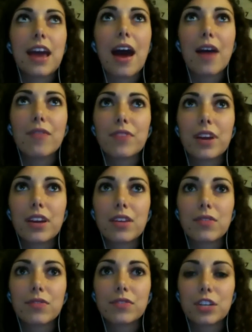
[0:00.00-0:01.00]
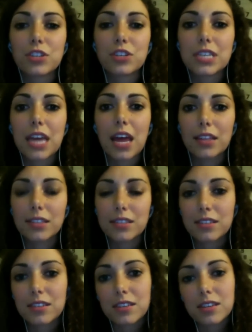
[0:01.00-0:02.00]
have kind of such
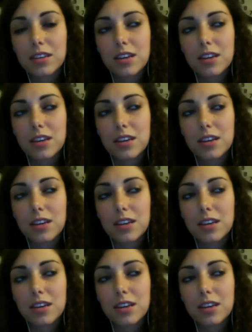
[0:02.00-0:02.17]
intense